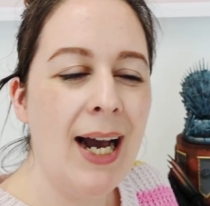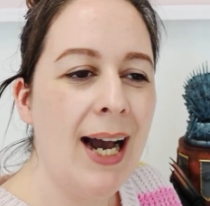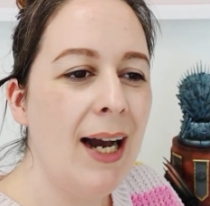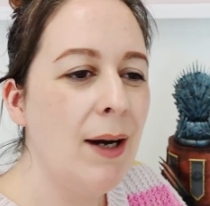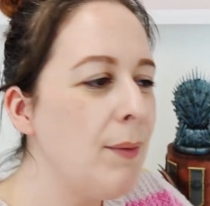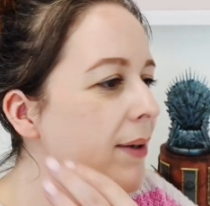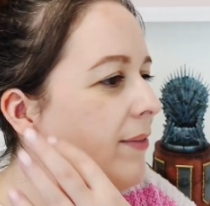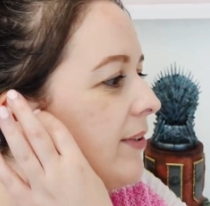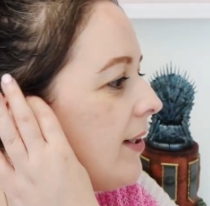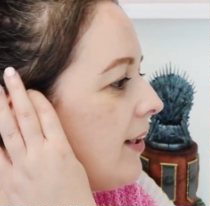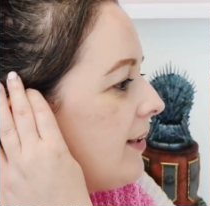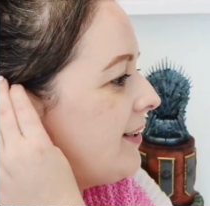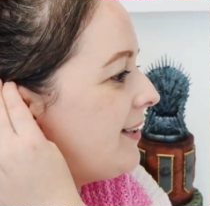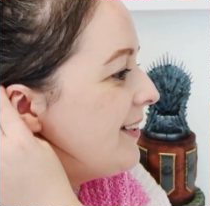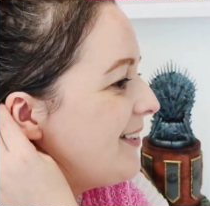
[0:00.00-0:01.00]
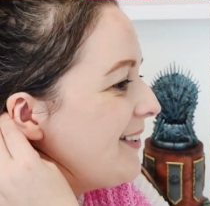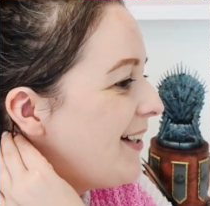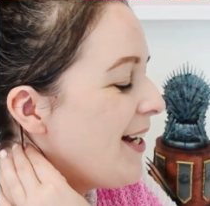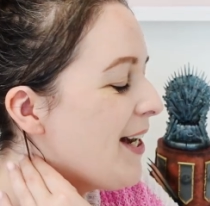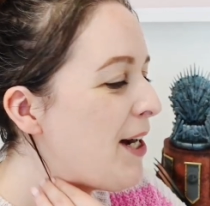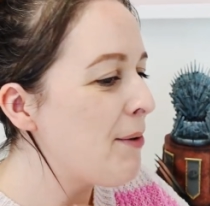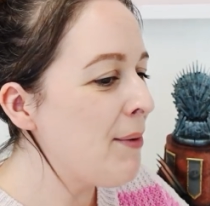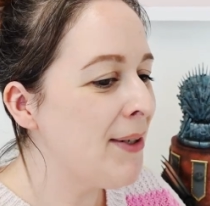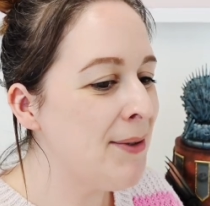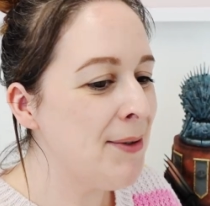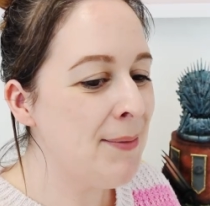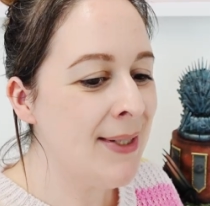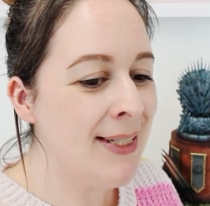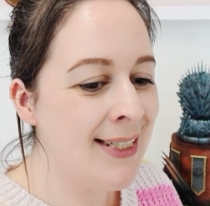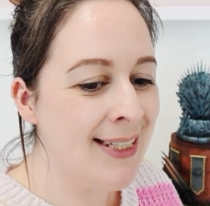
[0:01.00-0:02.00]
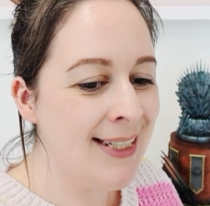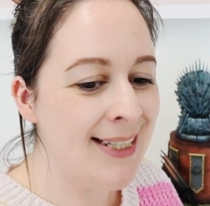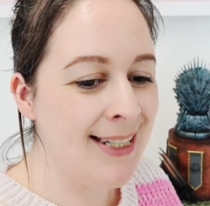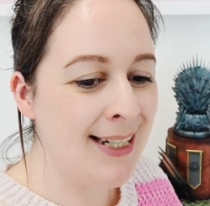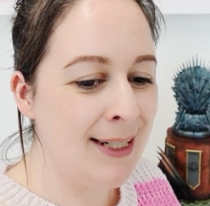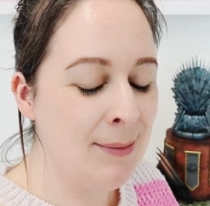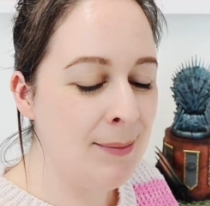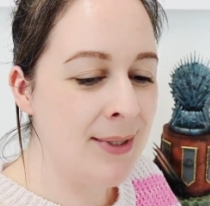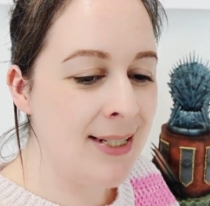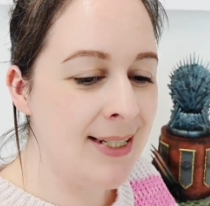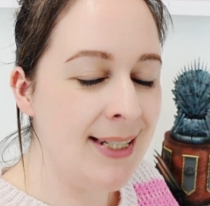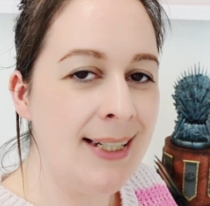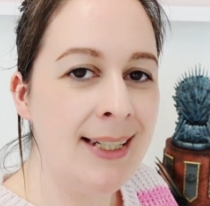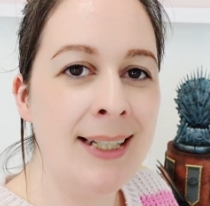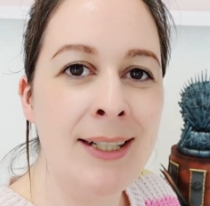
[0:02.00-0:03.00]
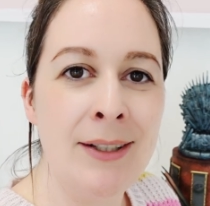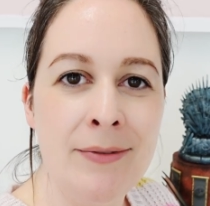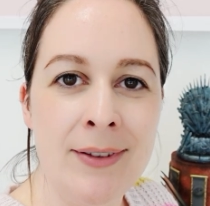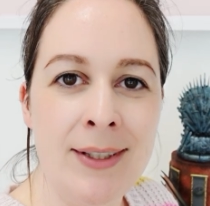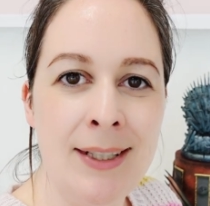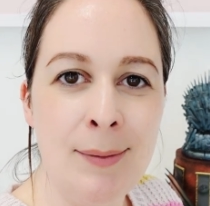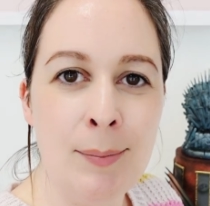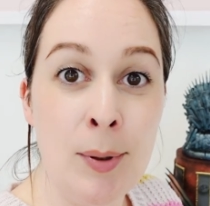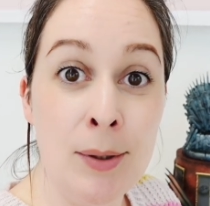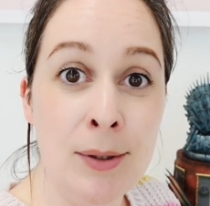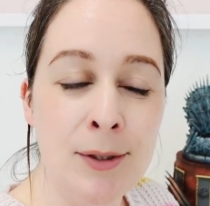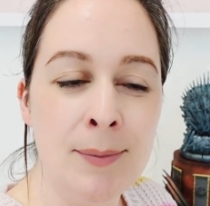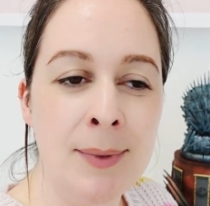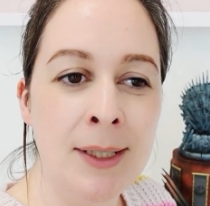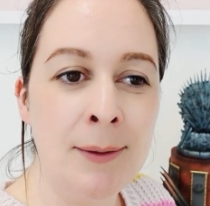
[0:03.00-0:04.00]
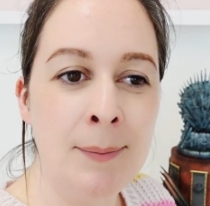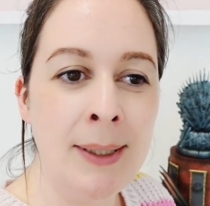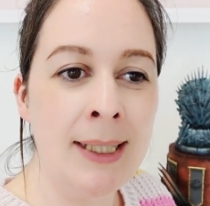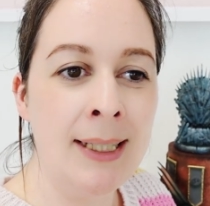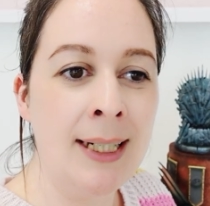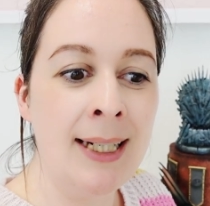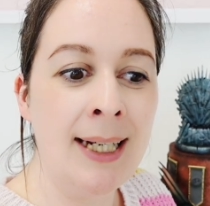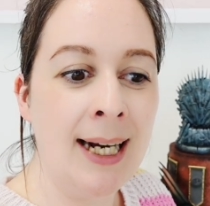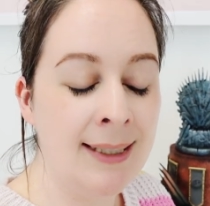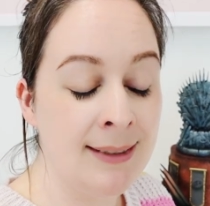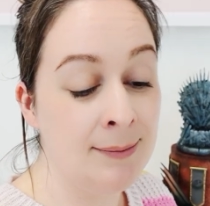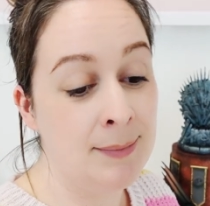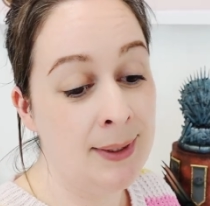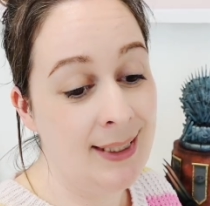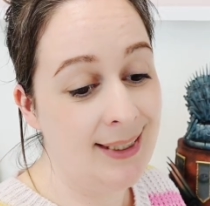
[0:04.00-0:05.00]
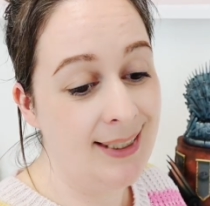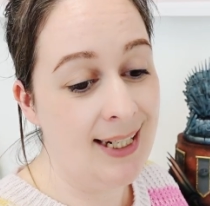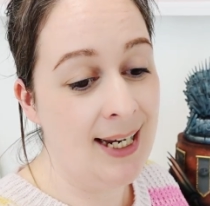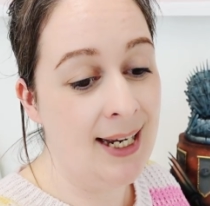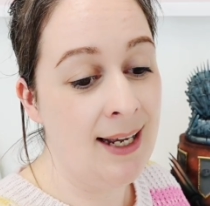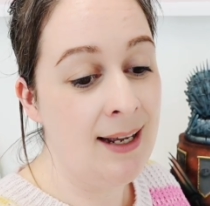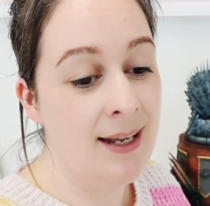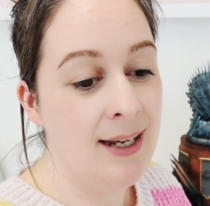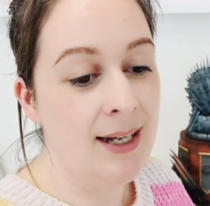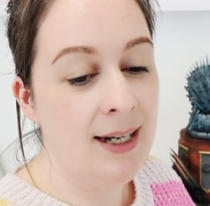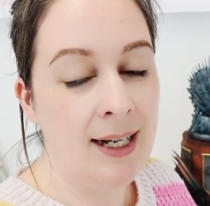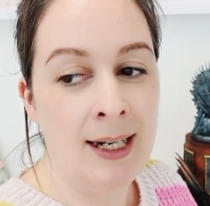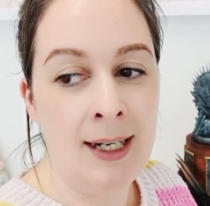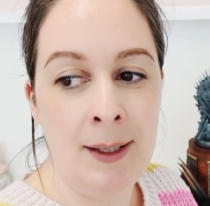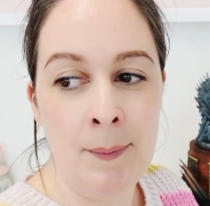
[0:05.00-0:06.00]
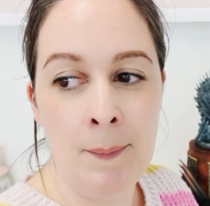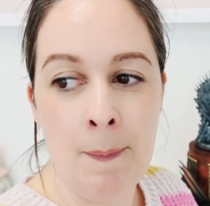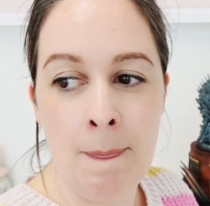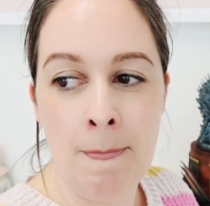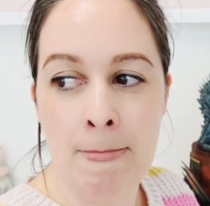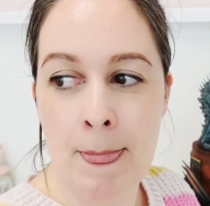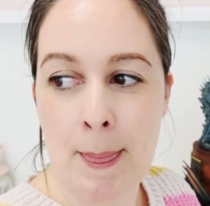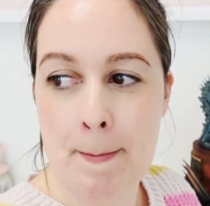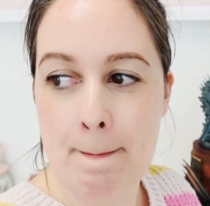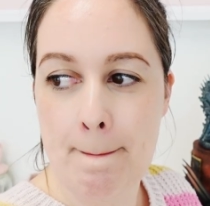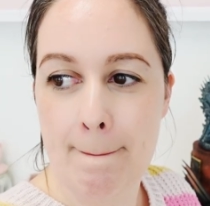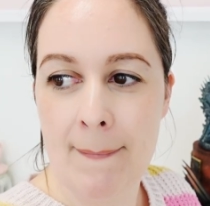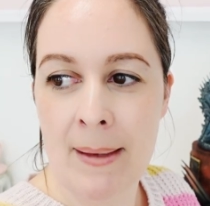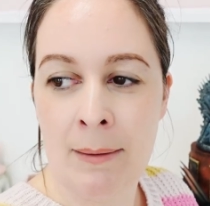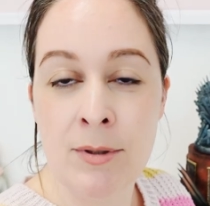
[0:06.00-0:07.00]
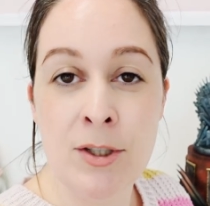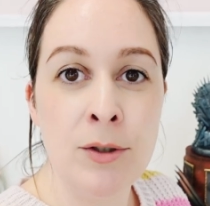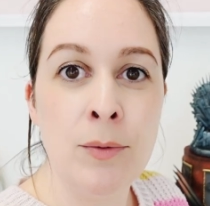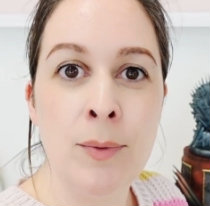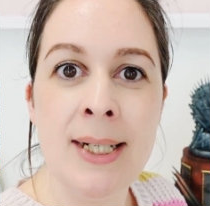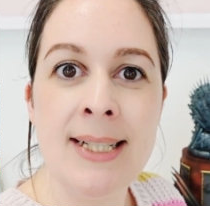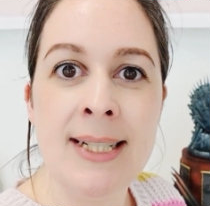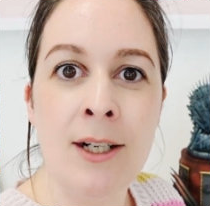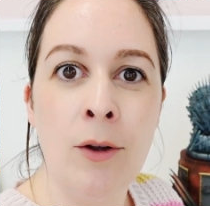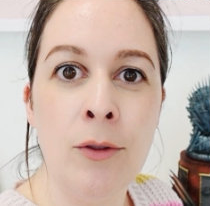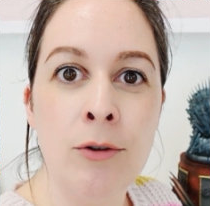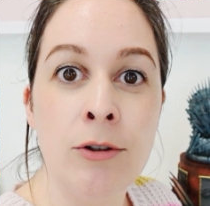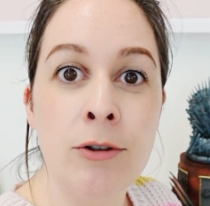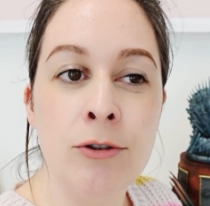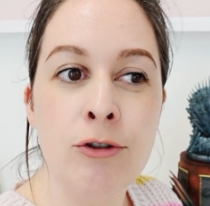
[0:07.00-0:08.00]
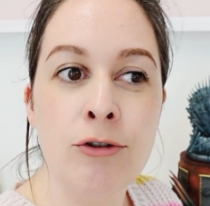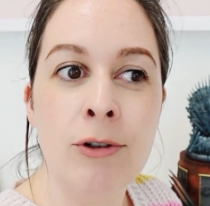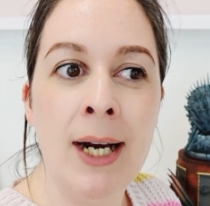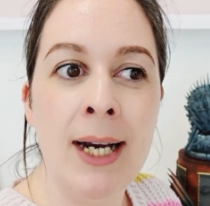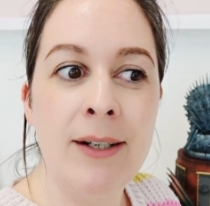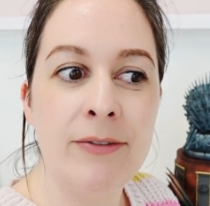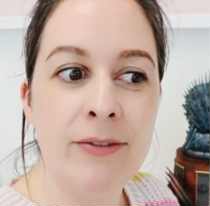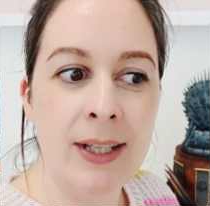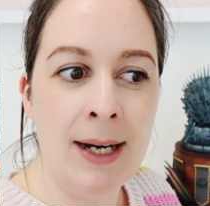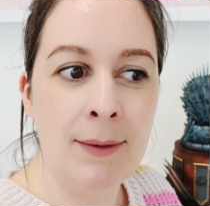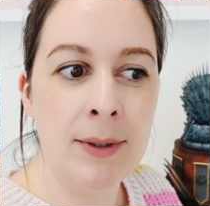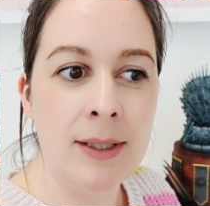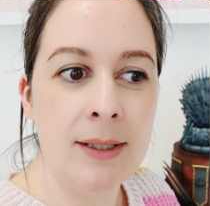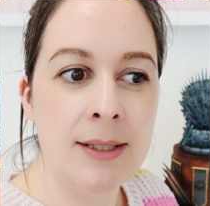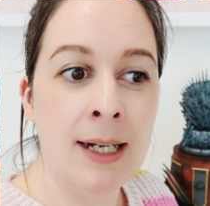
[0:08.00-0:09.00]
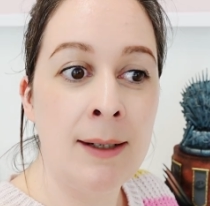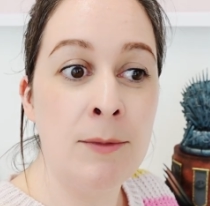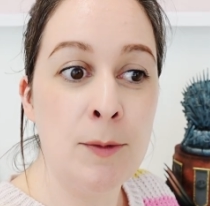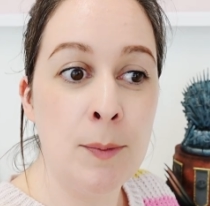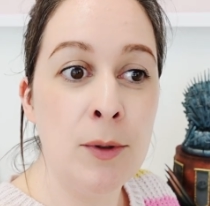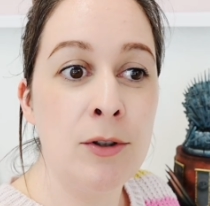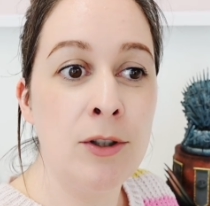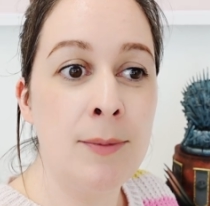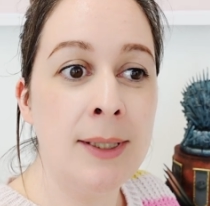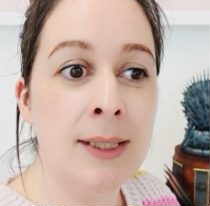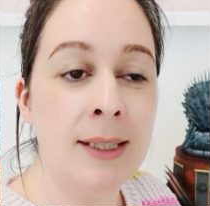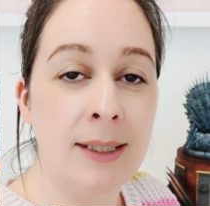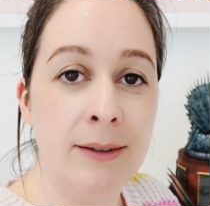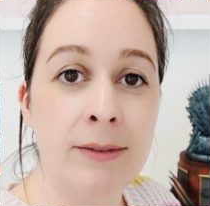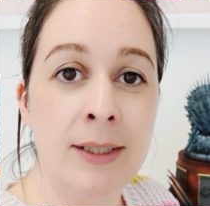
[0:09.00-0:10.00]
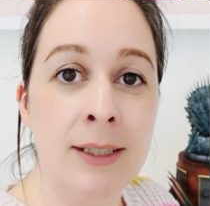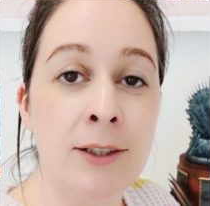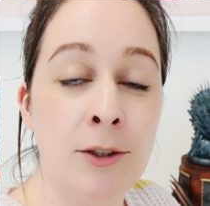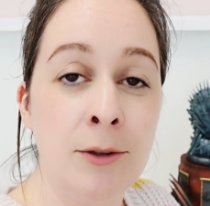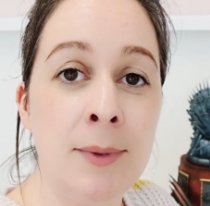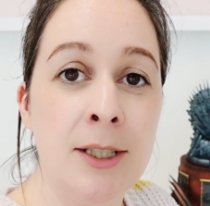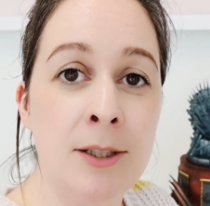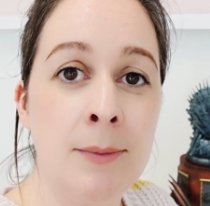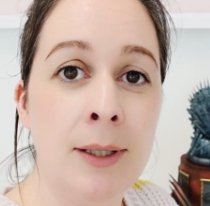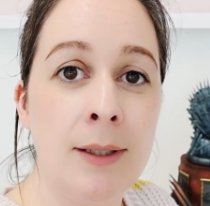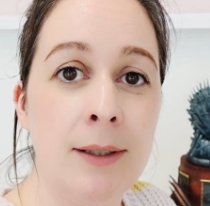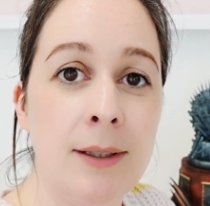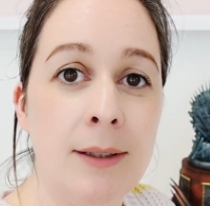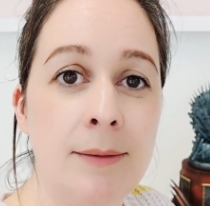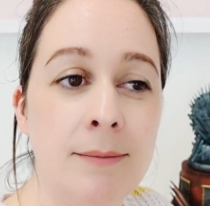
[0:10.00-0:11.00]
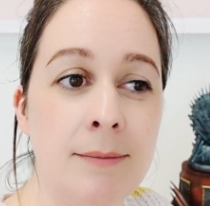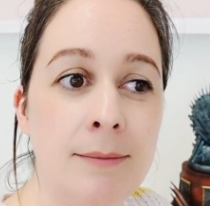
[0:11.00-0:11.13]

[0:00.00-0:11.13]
However, I went home at dinner time to see if the postman had been, and he hasn't been yet. I'm still waiting on those dried flowers. I'm supposed to be delivering the dummy tomorrow.